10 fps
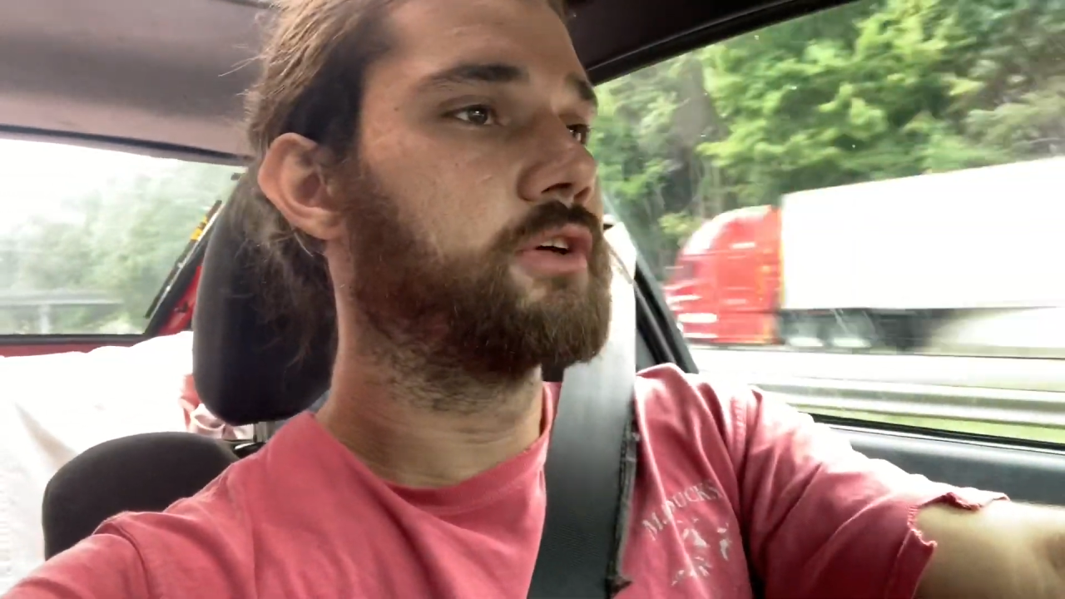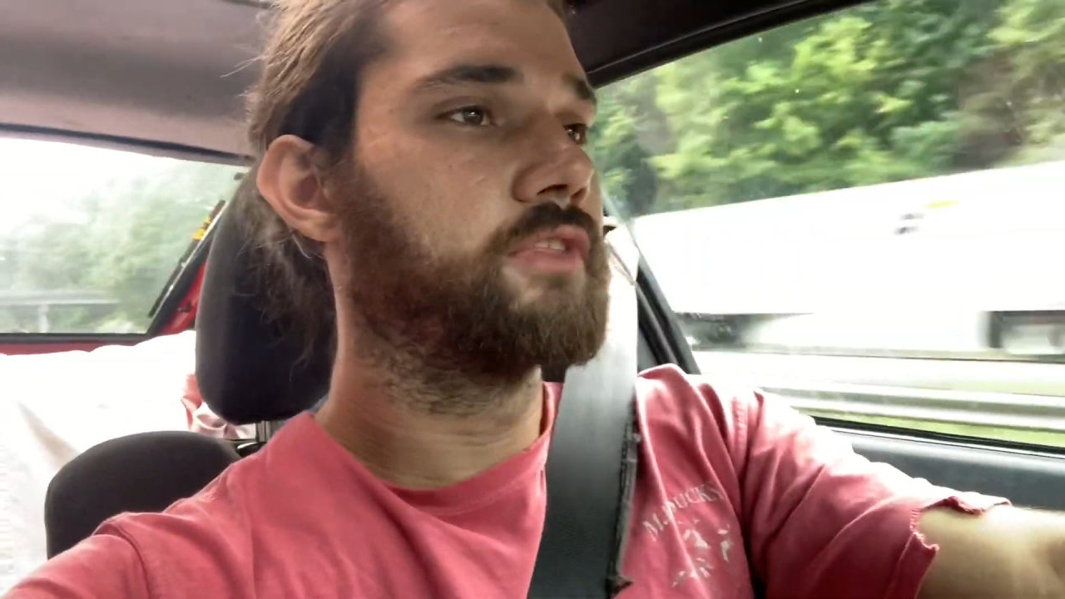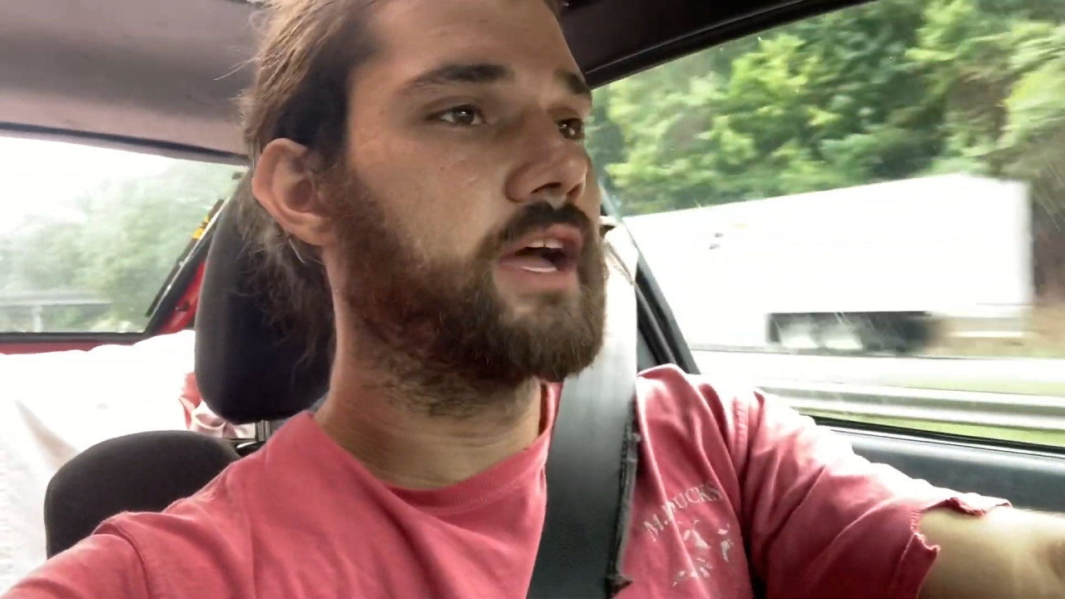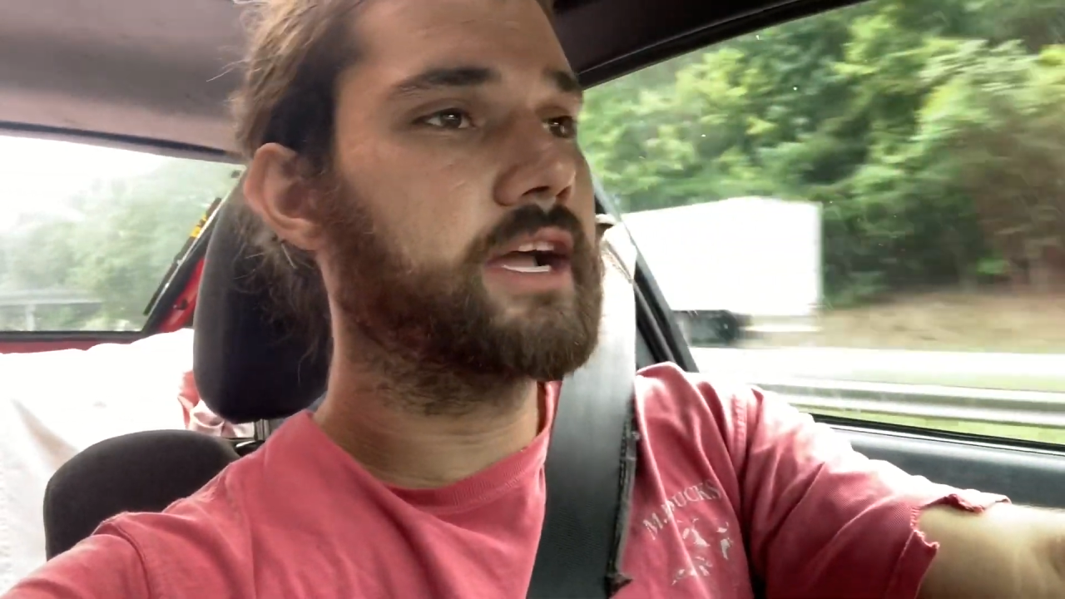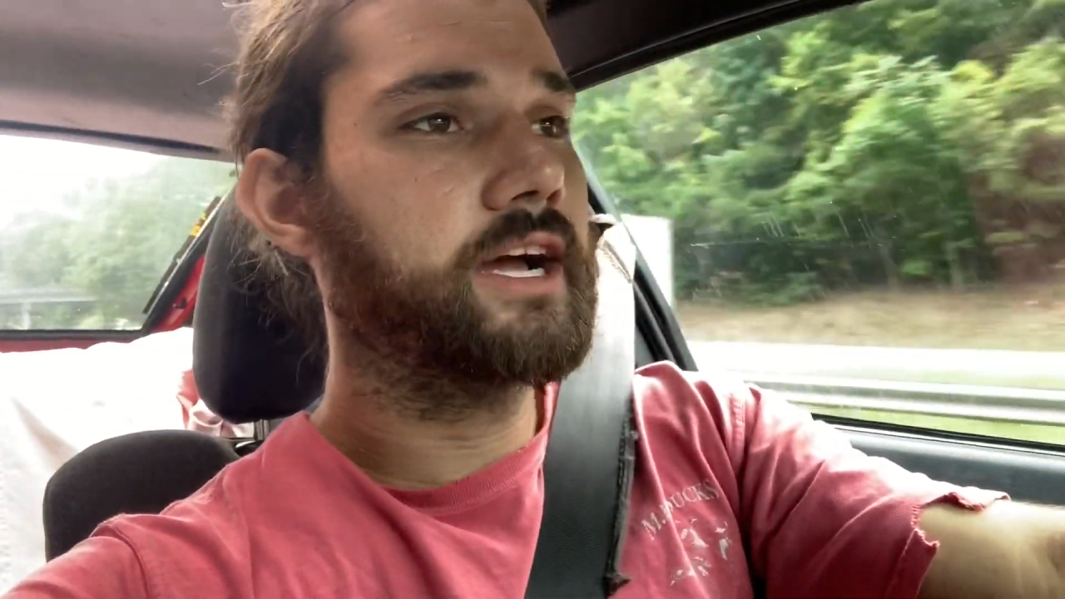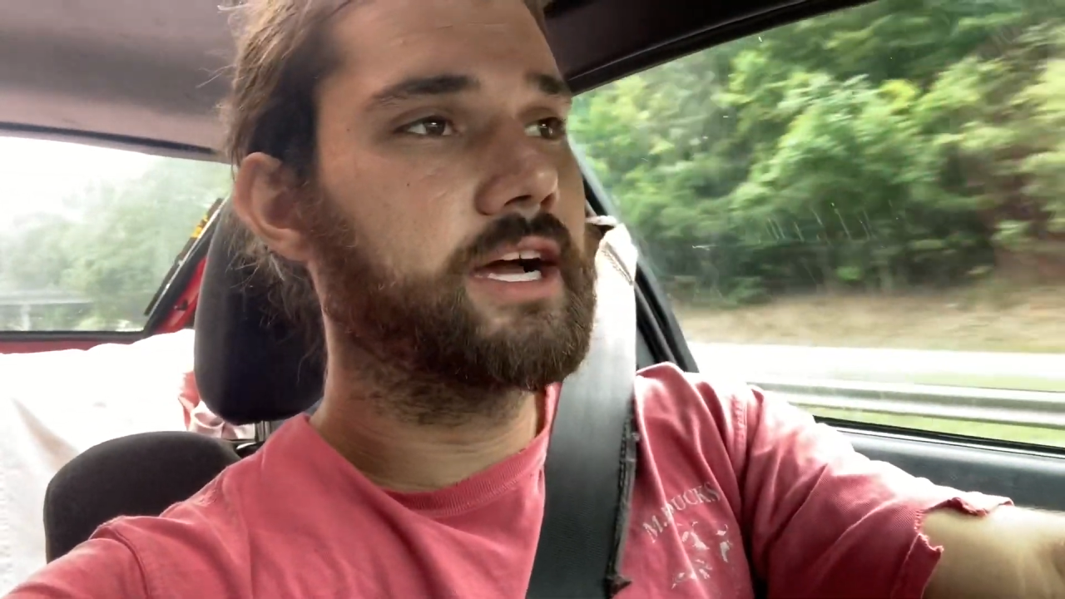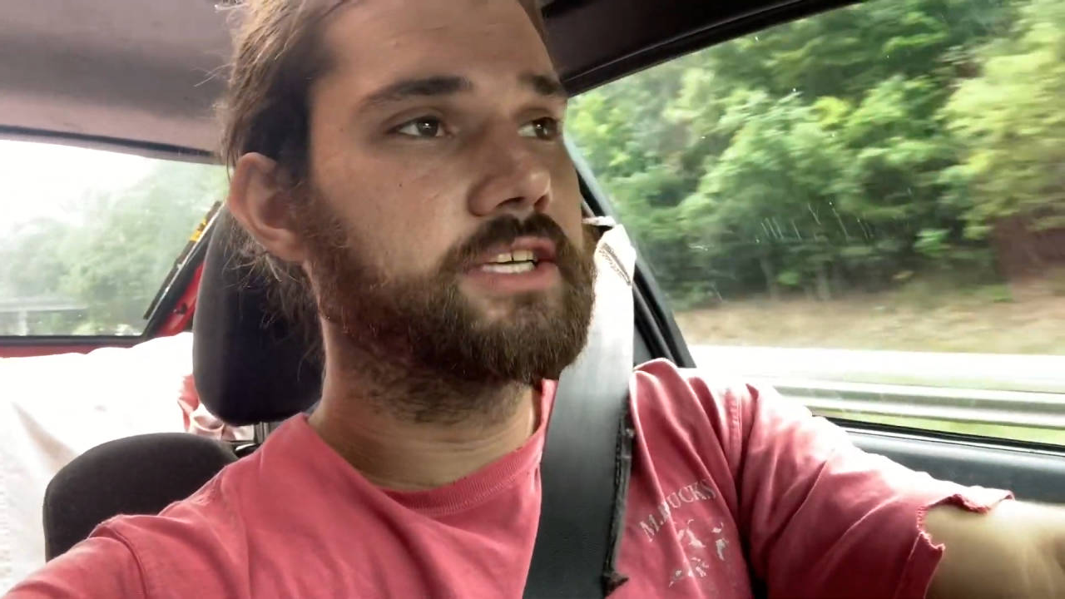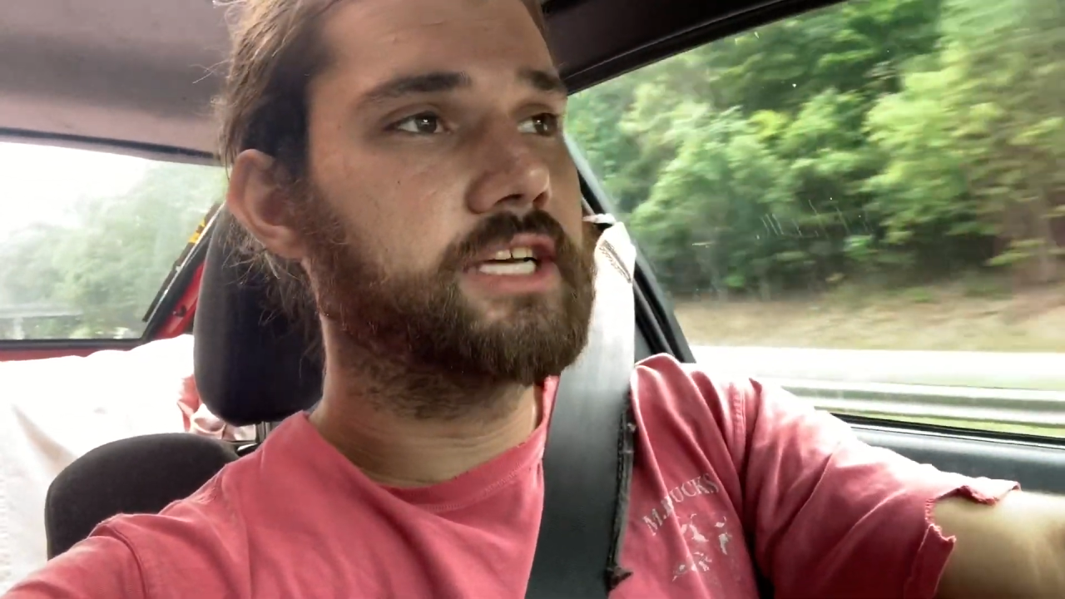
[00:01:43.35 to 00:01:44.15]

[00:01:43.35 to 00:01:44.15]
than that, guys,